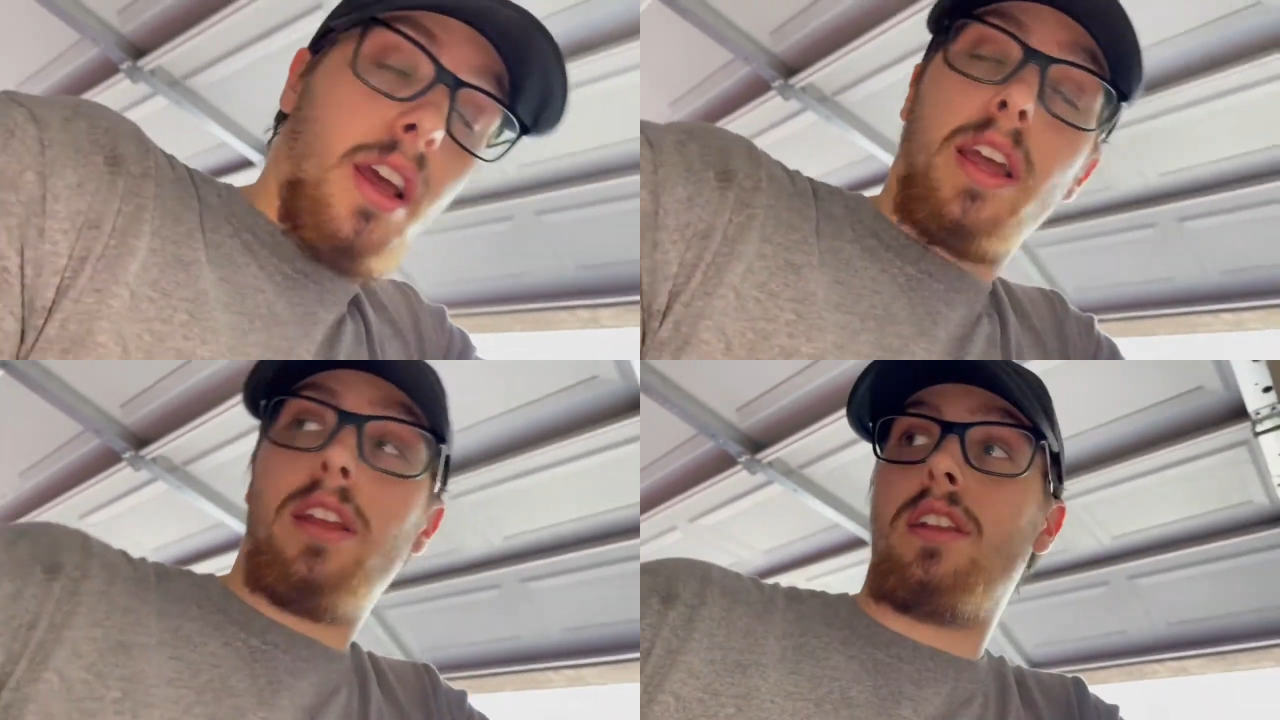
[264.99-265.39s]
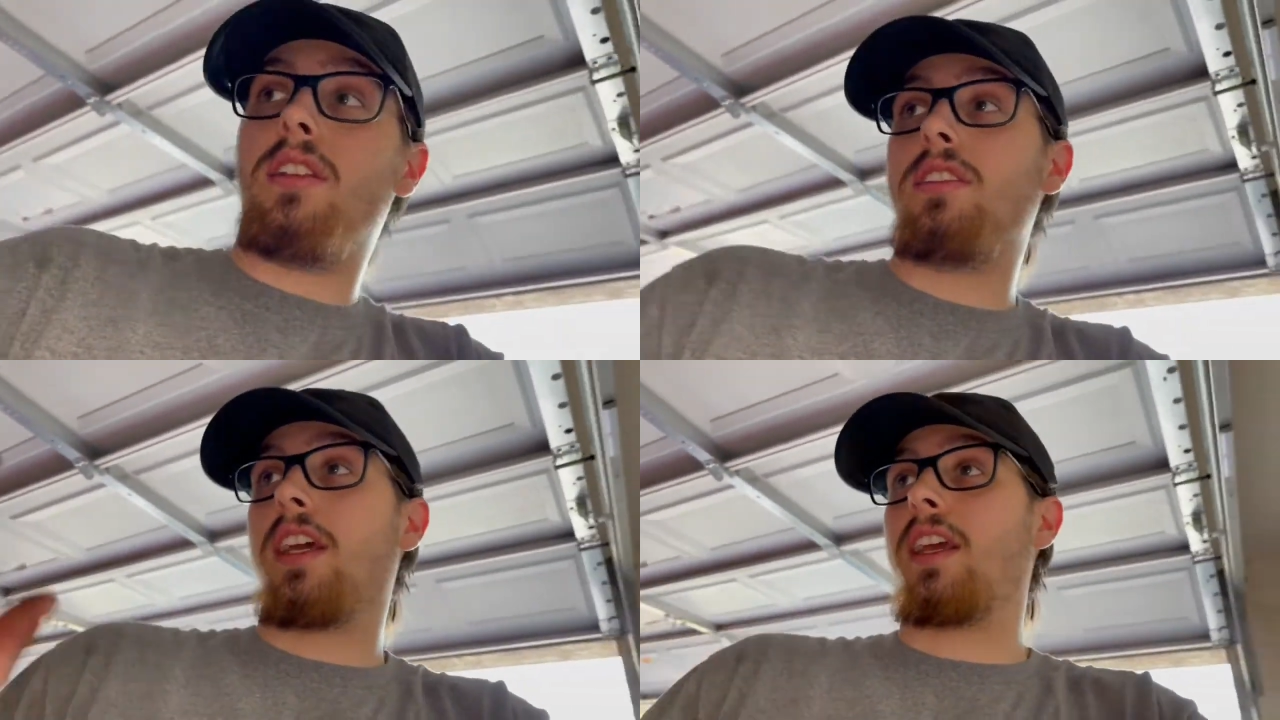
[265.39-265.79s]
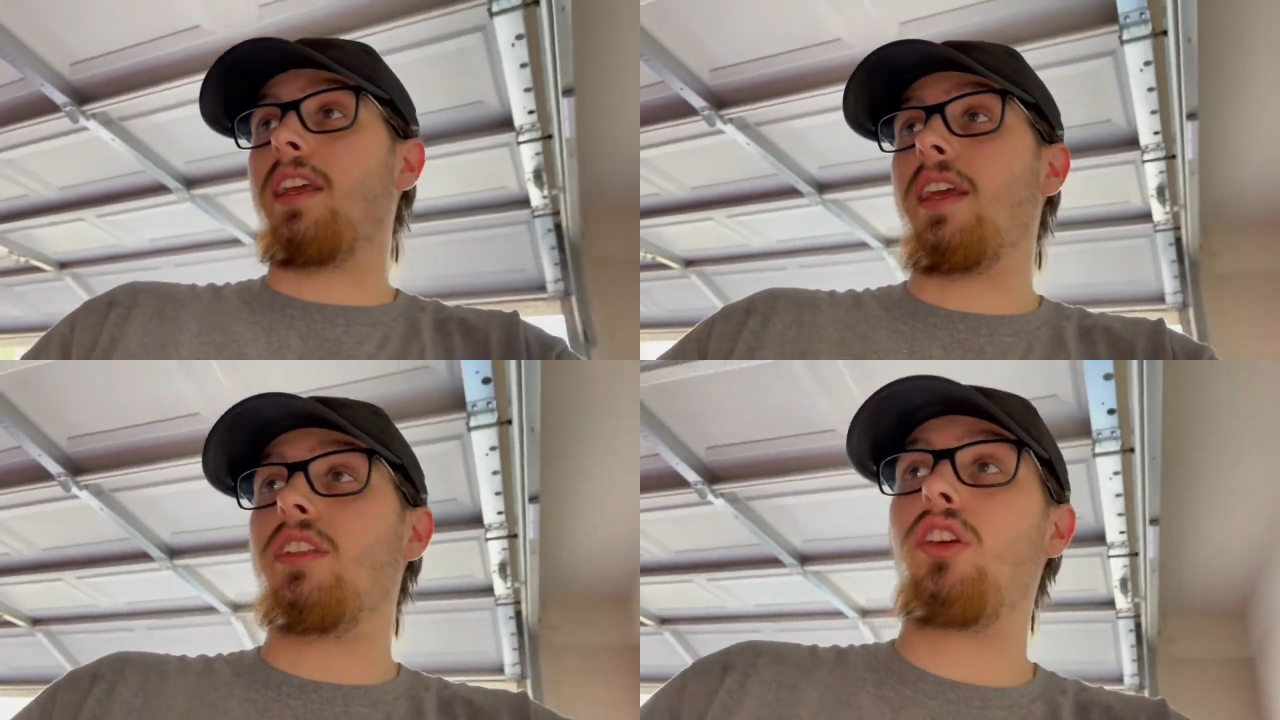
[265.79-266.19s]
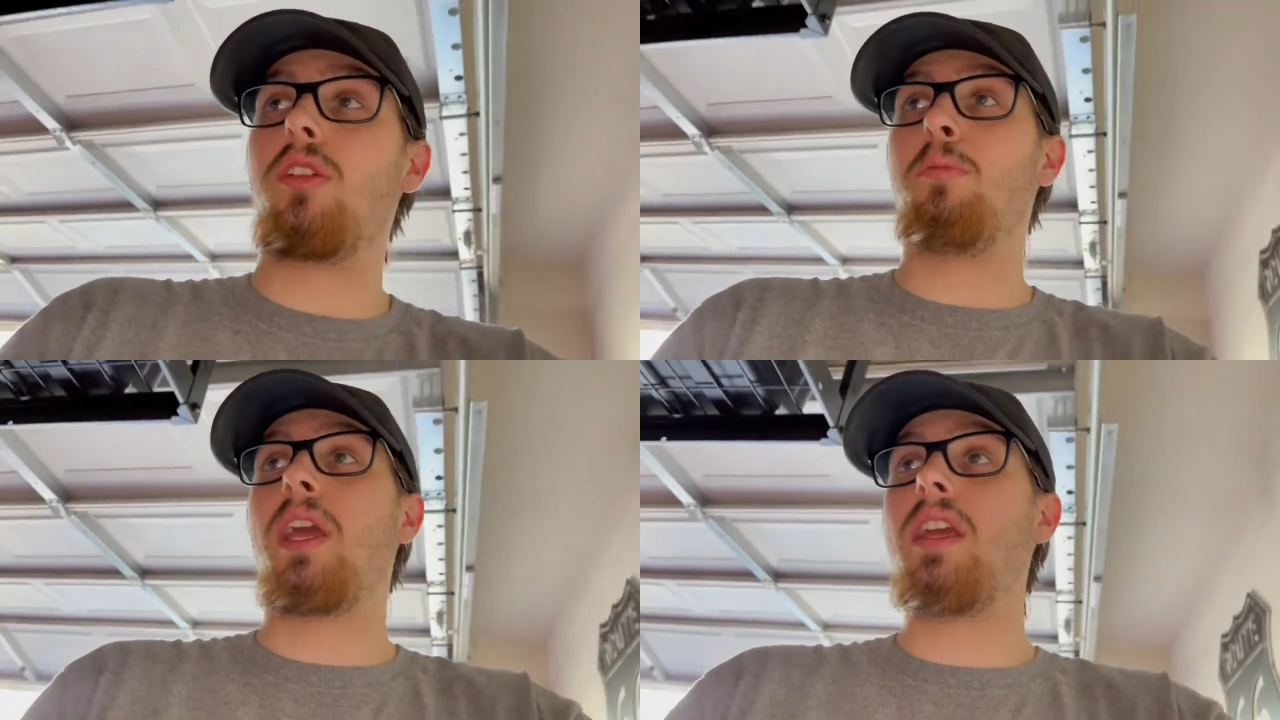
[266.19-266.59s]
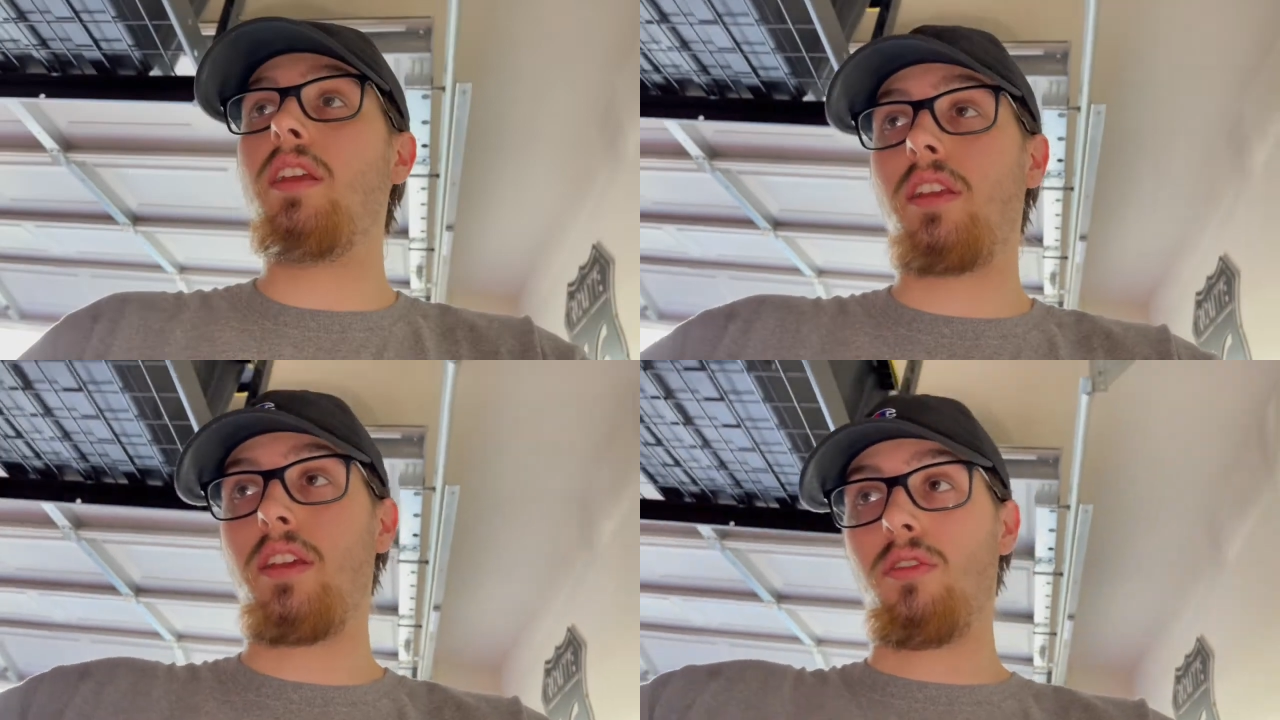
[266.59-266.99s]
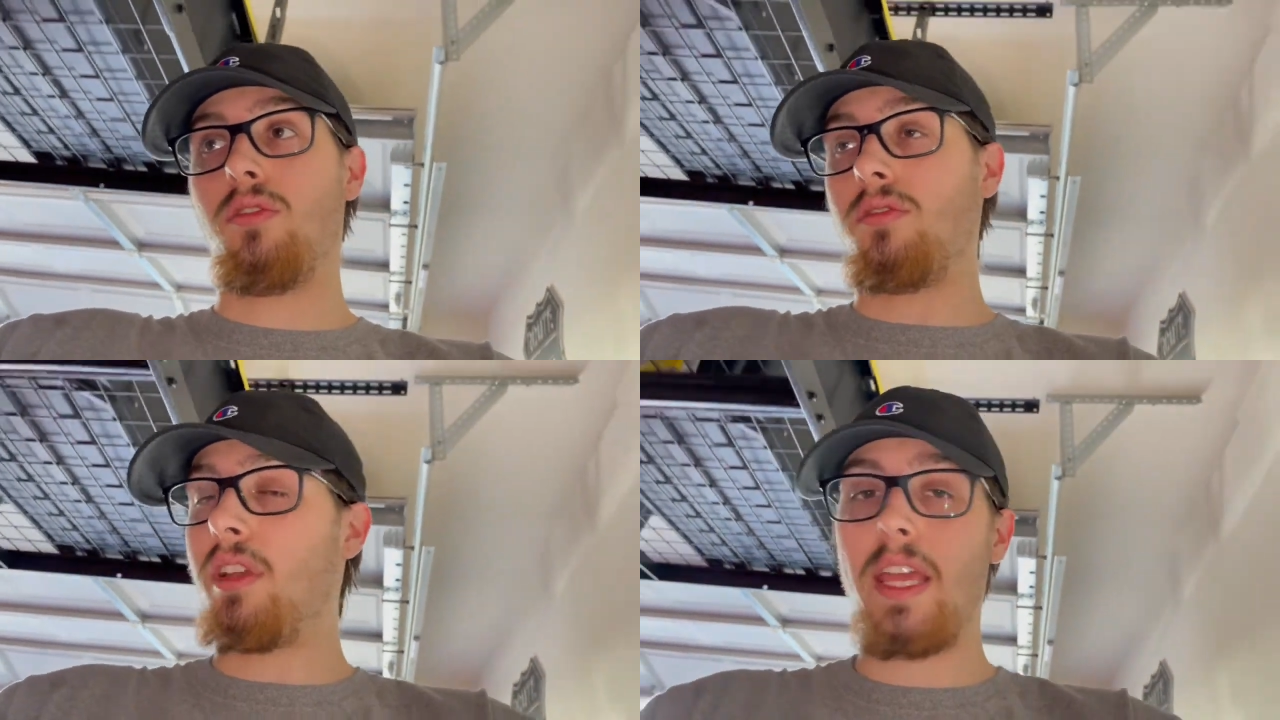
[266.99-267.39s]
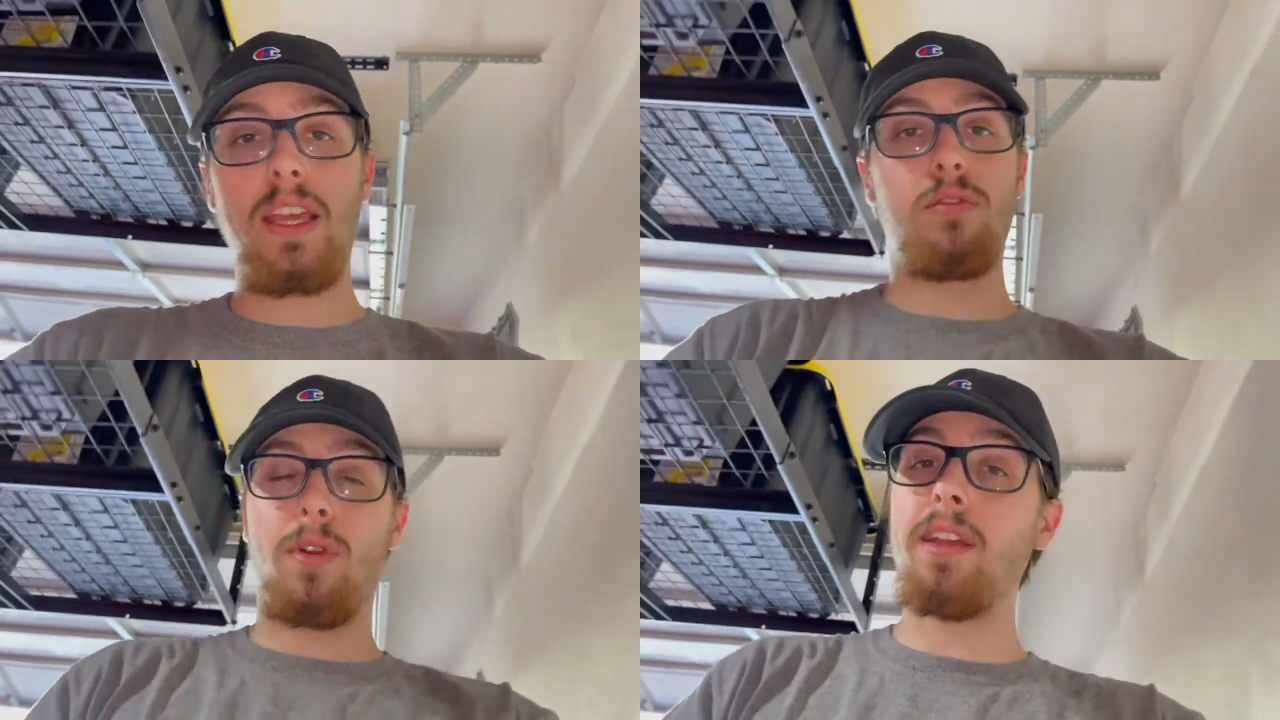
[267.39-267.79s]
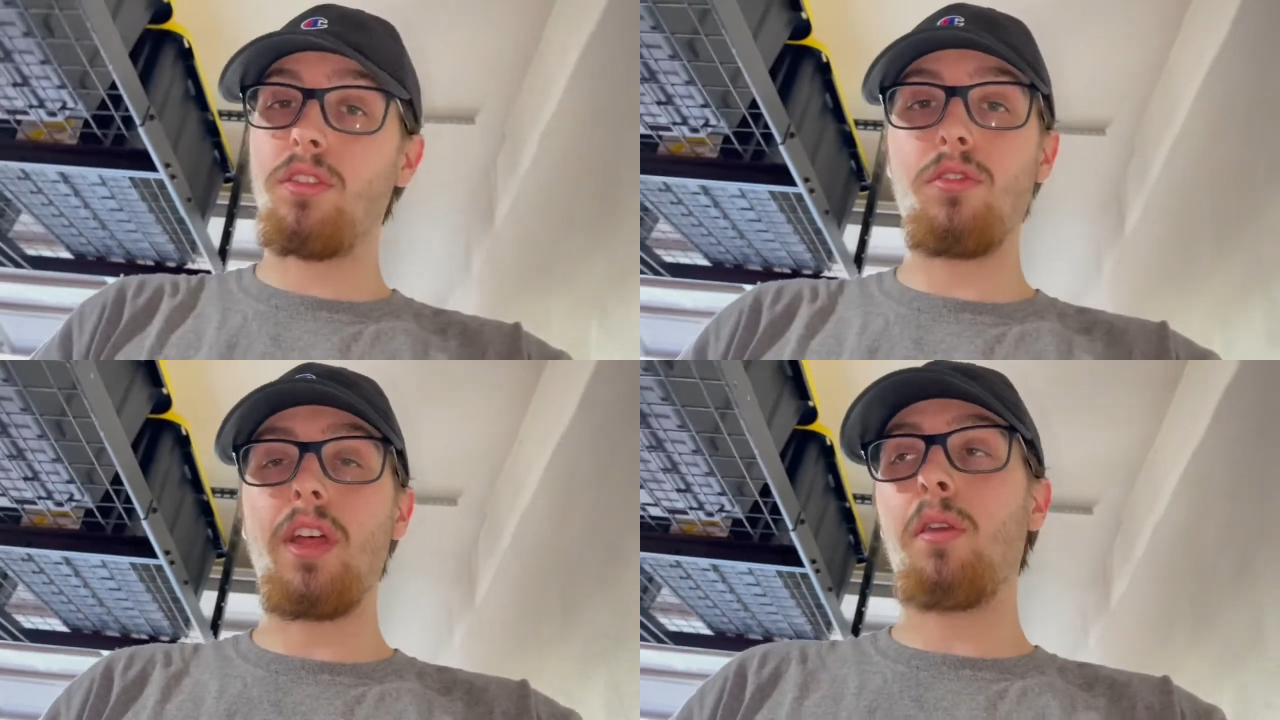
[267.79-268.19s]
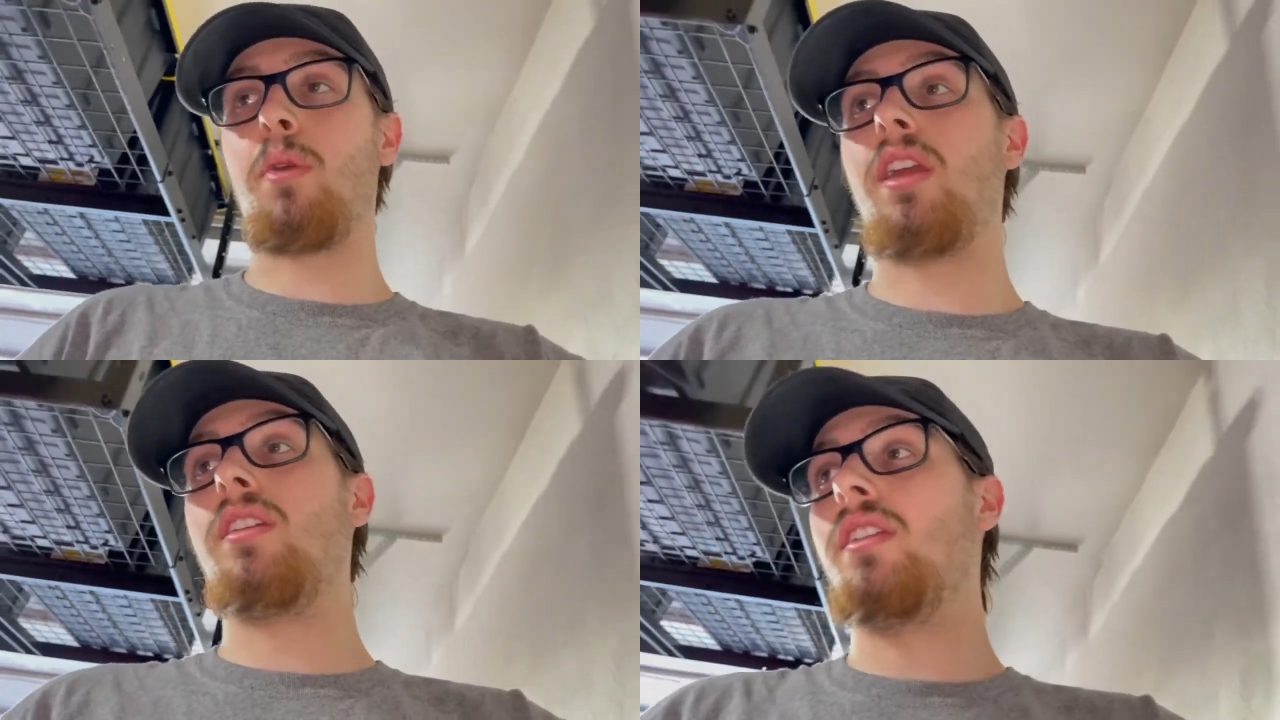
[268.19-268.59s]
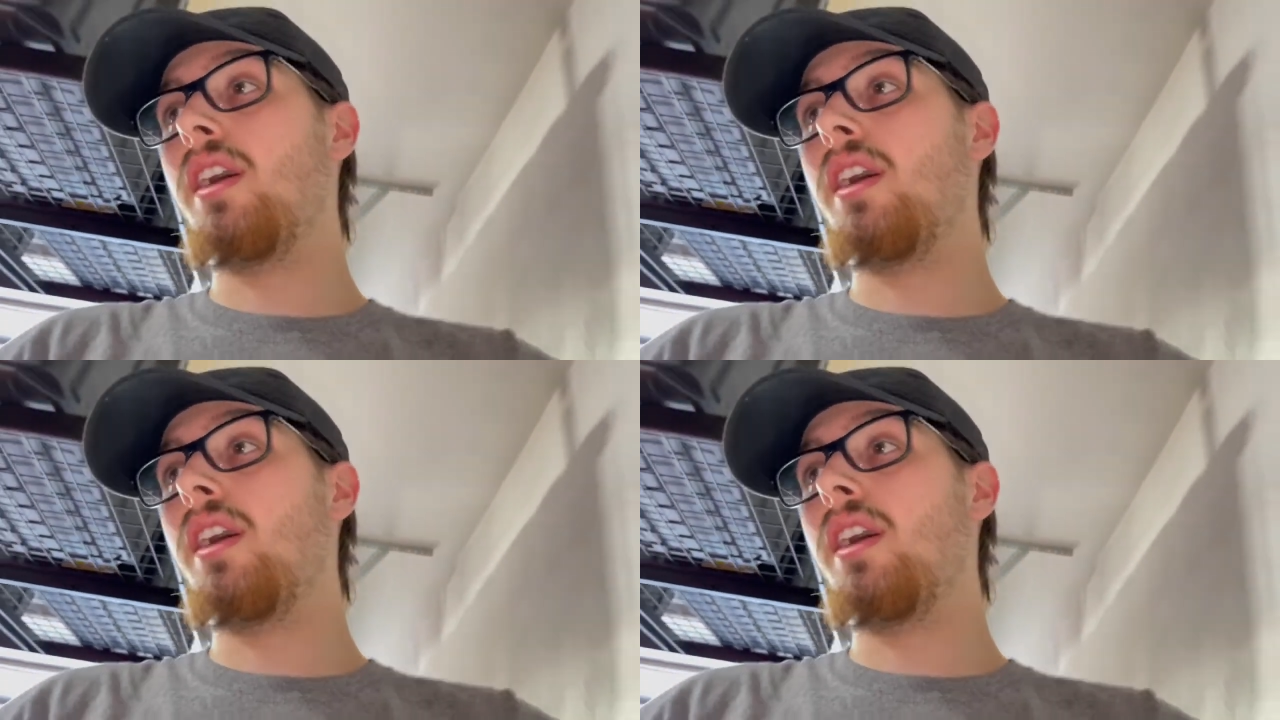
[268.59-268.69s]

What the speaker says: and the second it gets on the paint, it'll eat right through that paint,